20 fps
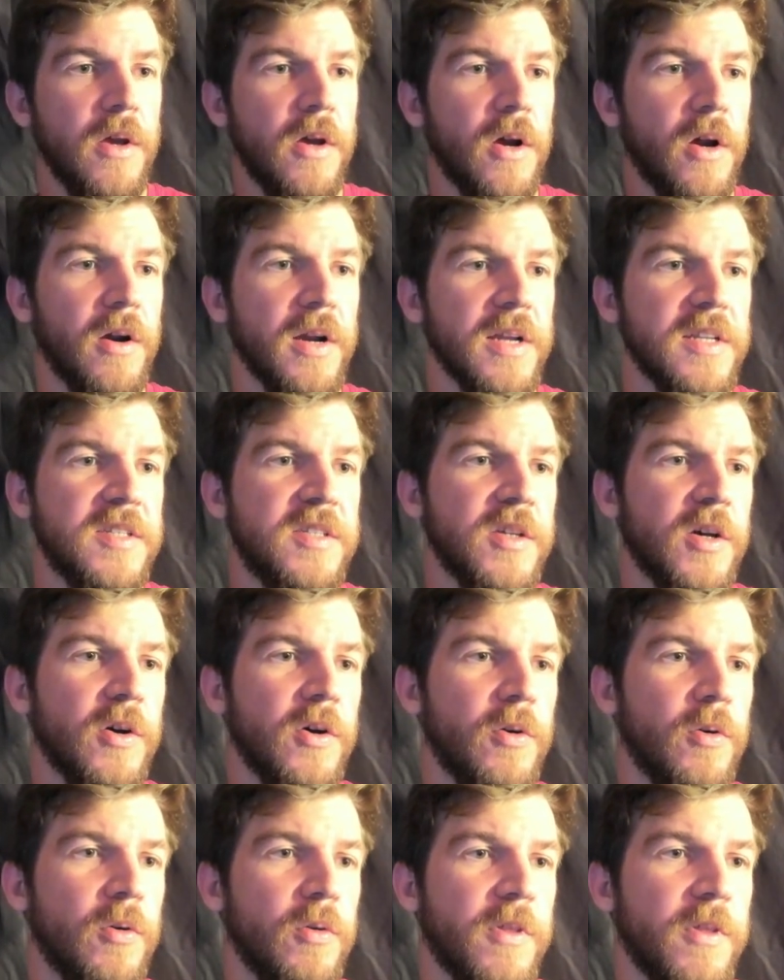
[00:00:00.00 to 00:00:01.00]
All right,
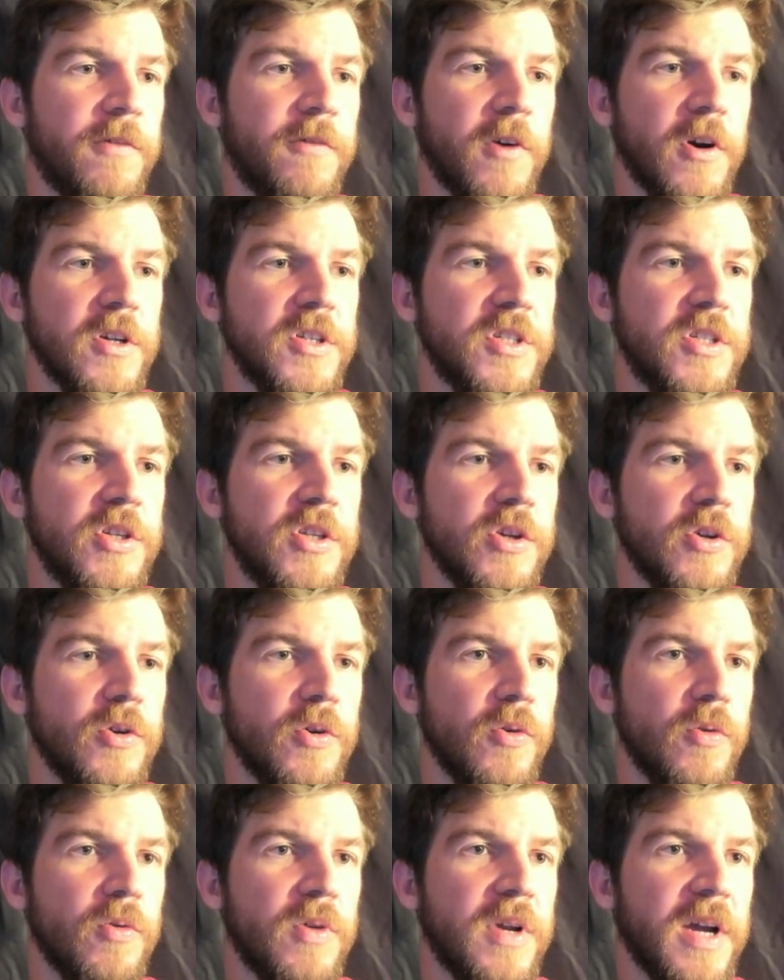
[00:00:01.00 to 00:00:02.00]
so the first
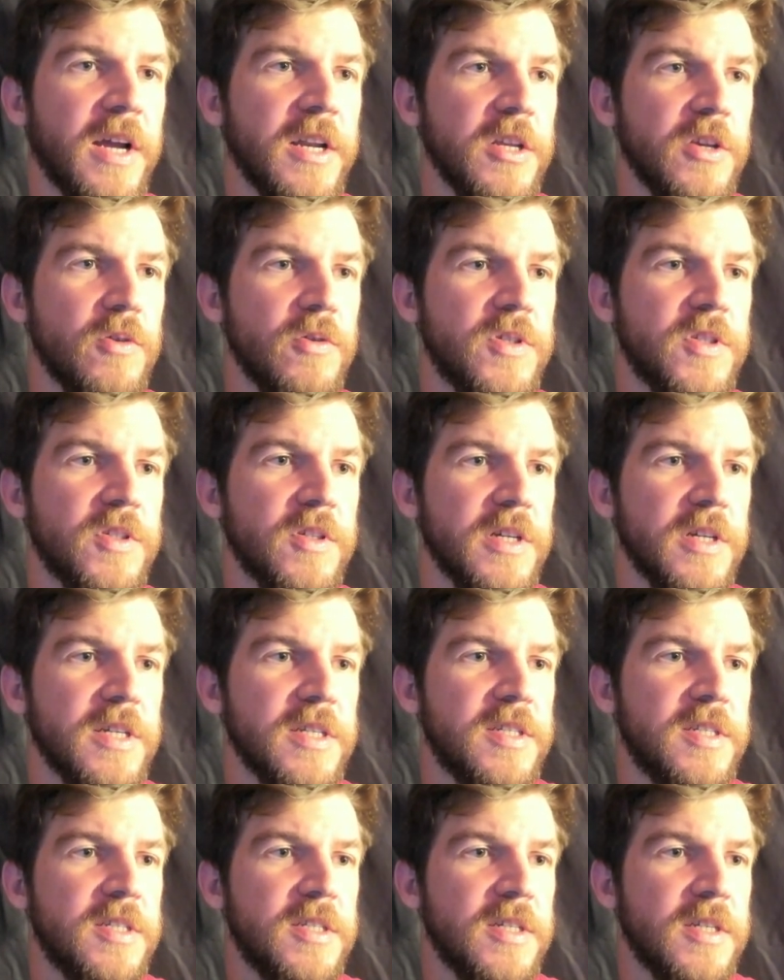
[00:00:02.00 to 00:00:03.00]
two kind of
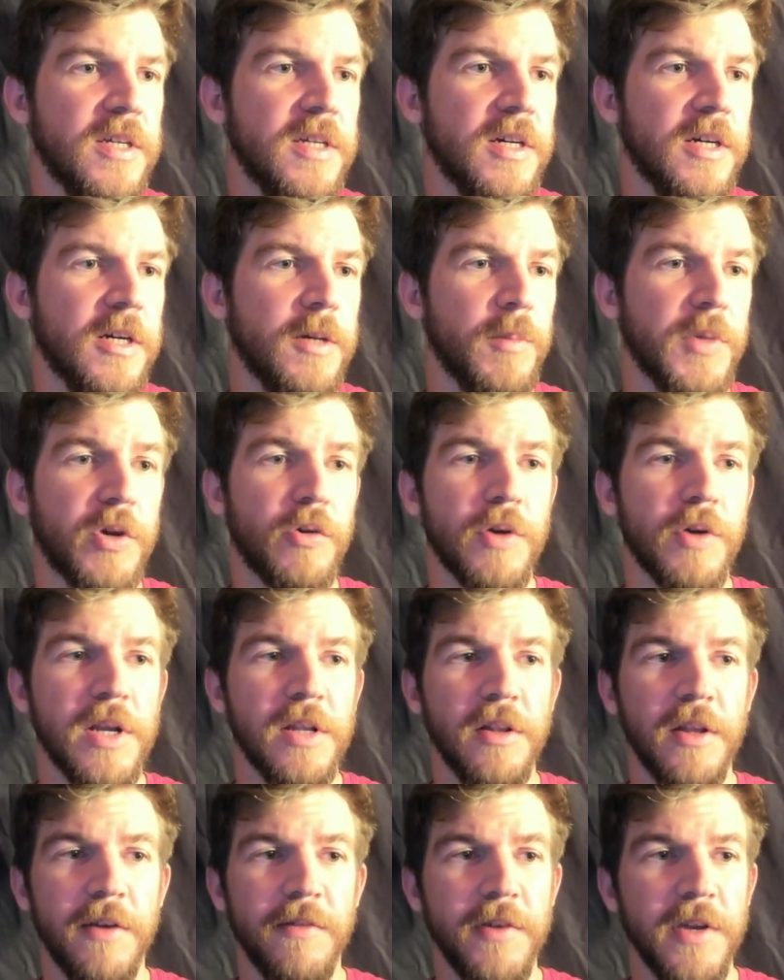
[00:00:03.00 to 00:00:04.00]
useless, but green
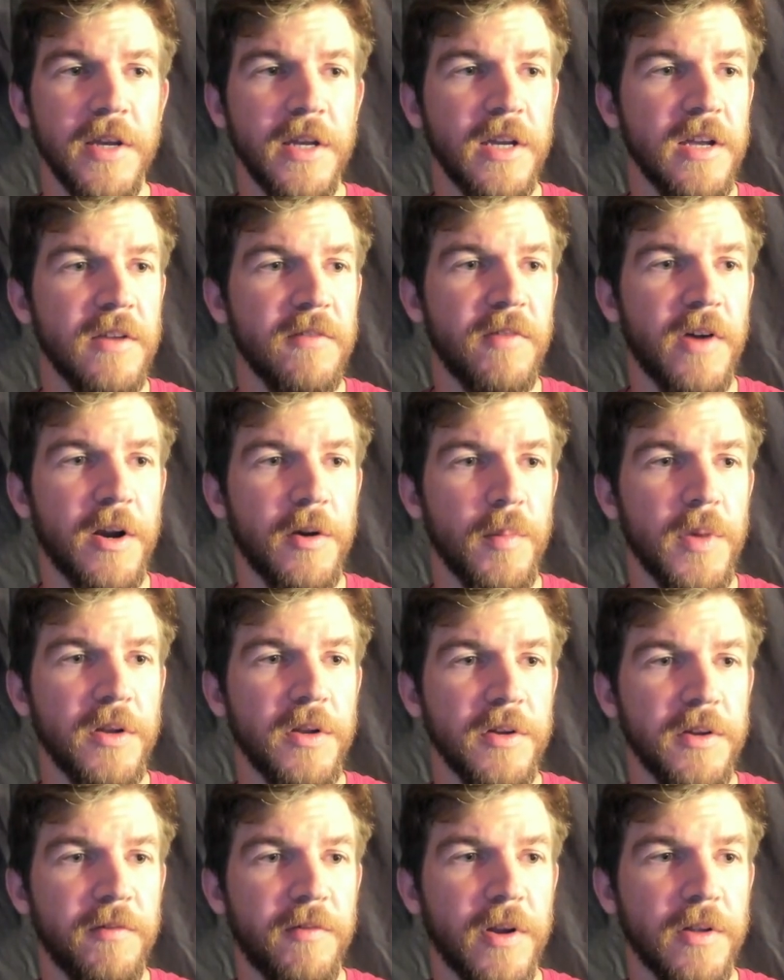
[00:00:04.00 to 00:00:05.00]
living,
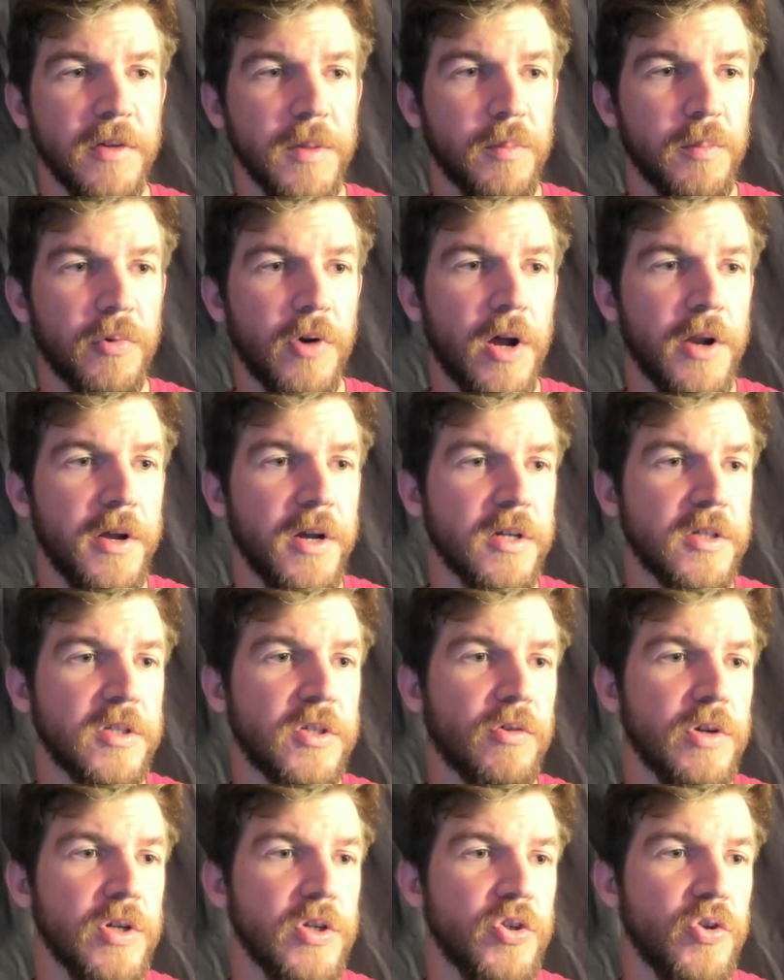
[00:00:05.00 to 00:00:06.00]
environmentally friendly products,
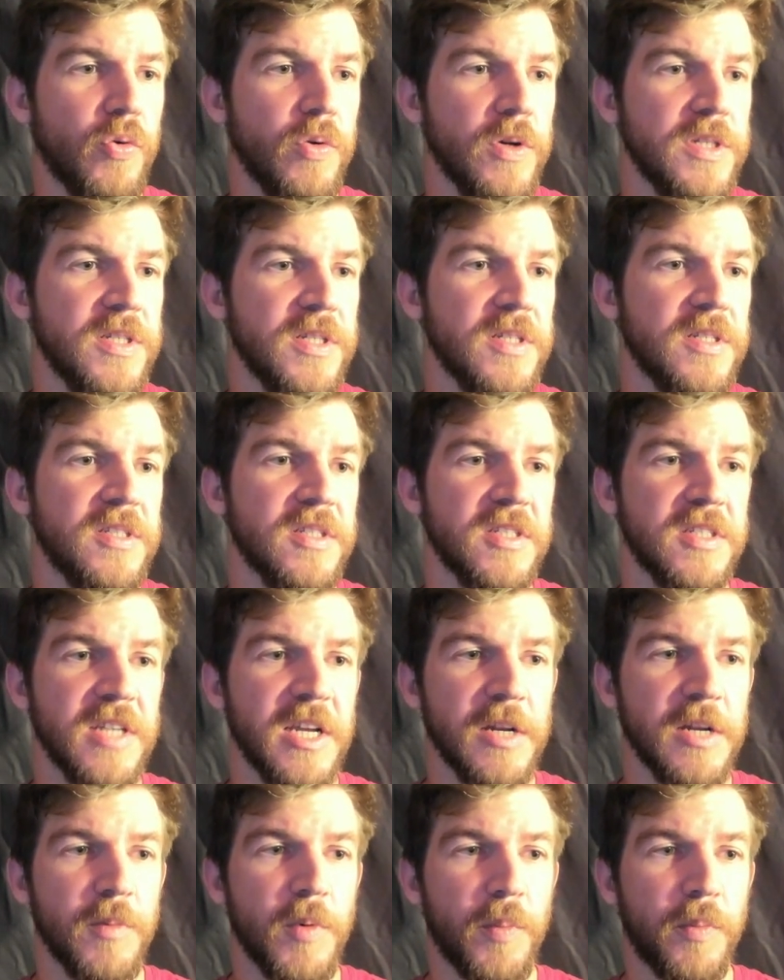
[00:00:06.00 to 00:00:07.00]
green choices,
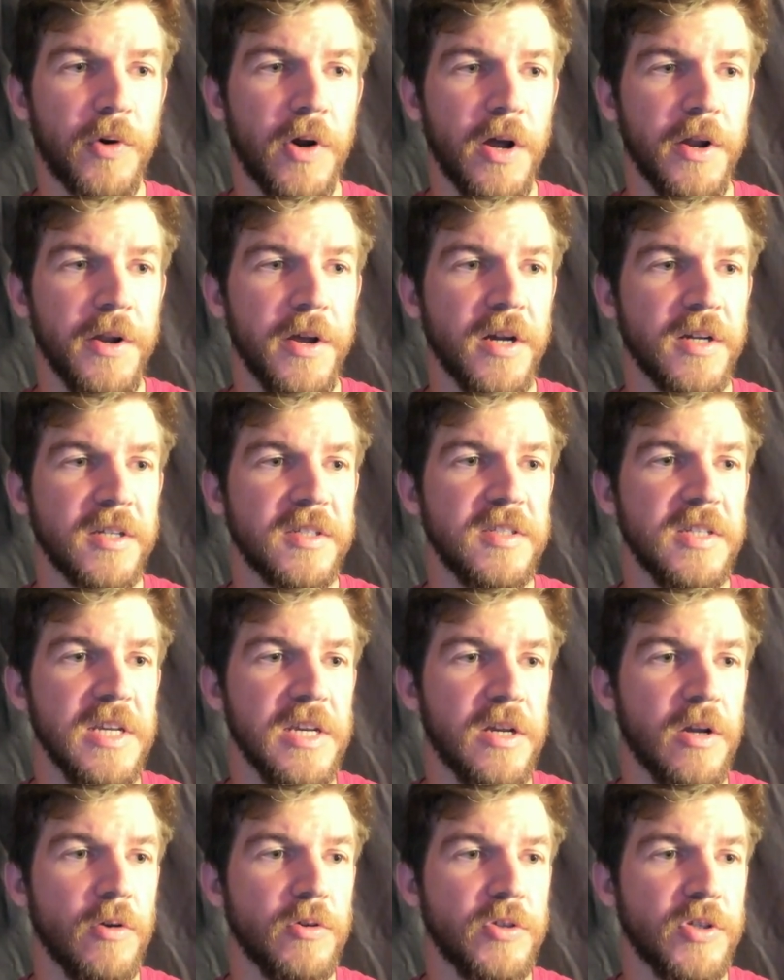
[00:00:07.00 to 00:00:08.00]
sustainable products,
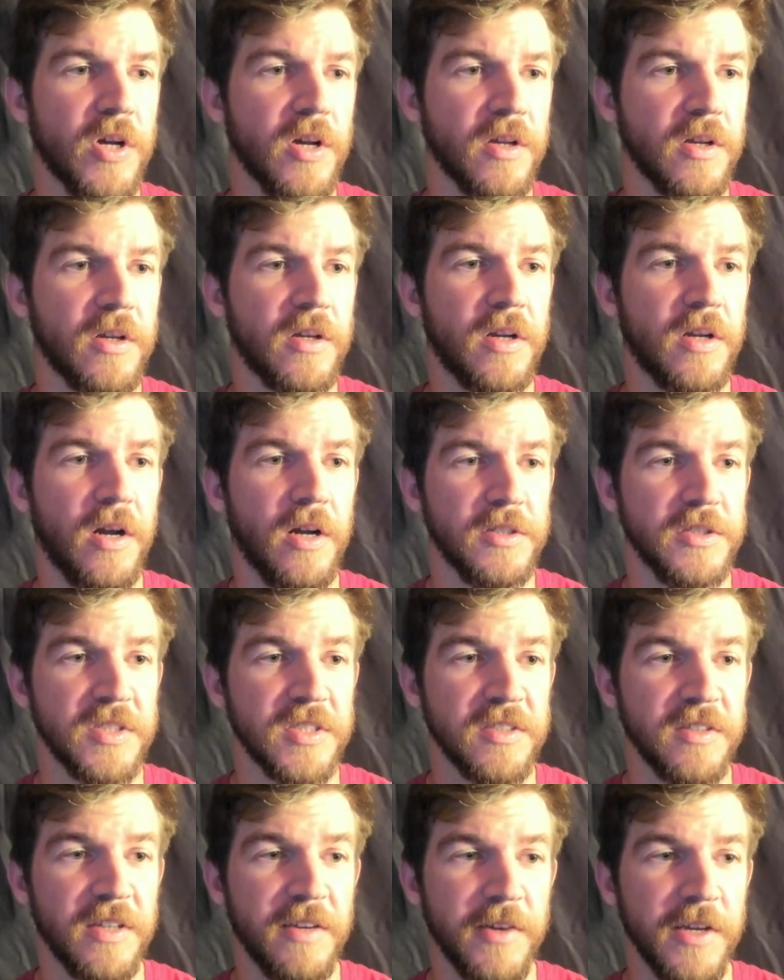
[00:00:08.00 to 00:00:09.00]

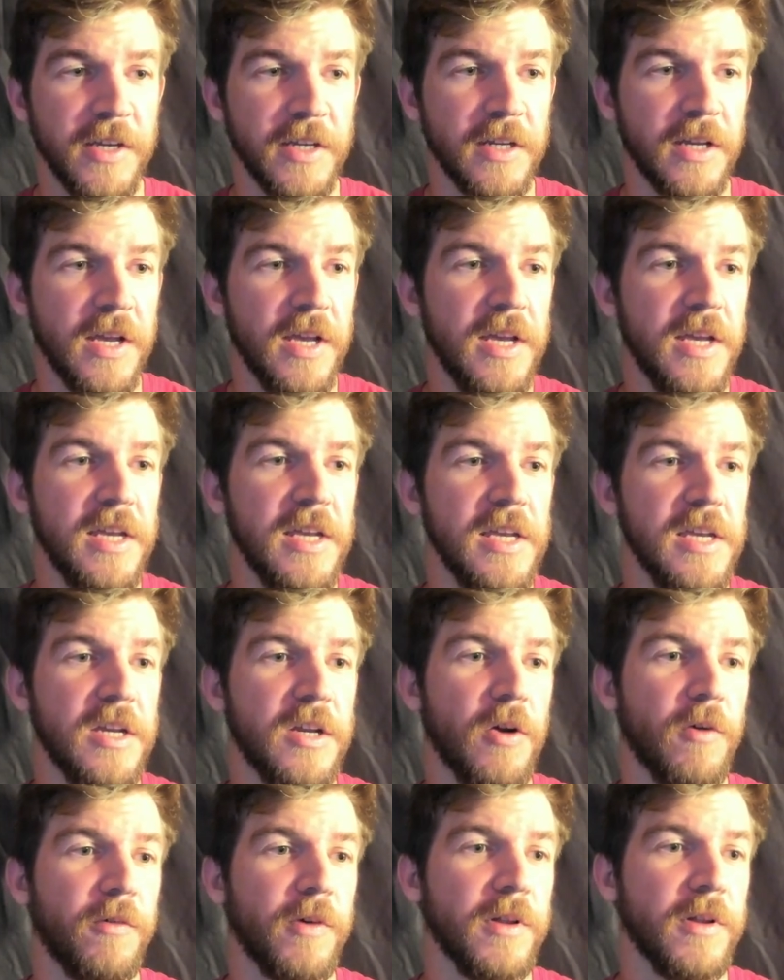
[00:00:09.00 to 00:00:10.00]
eco-conscious living,
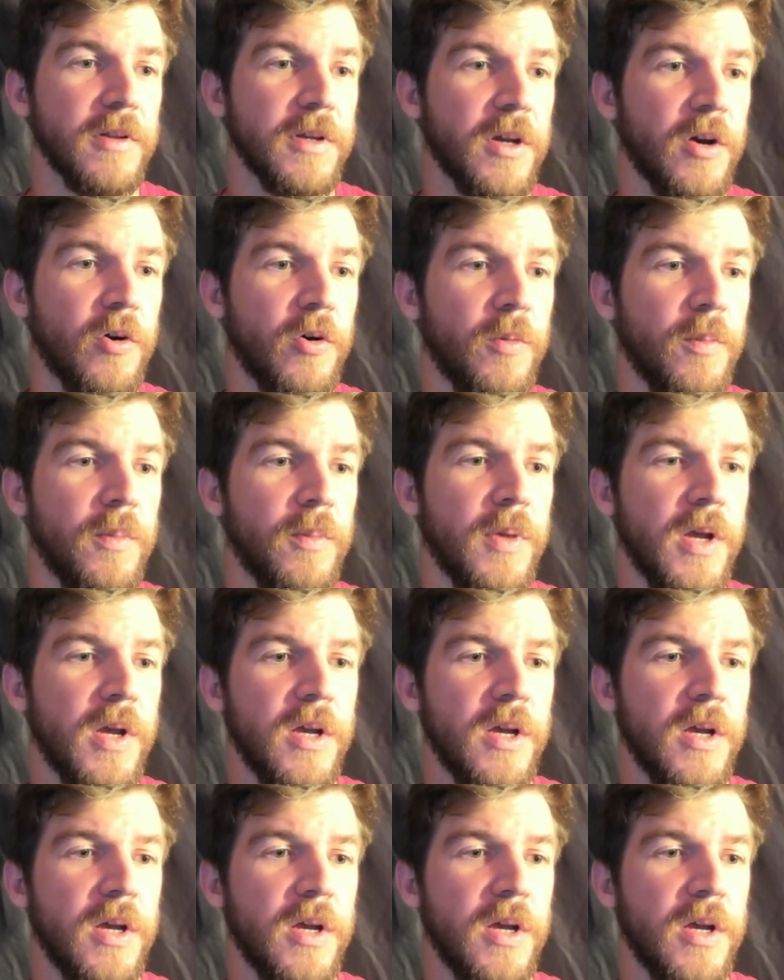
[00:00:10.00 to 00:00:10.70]
eco-friendly home.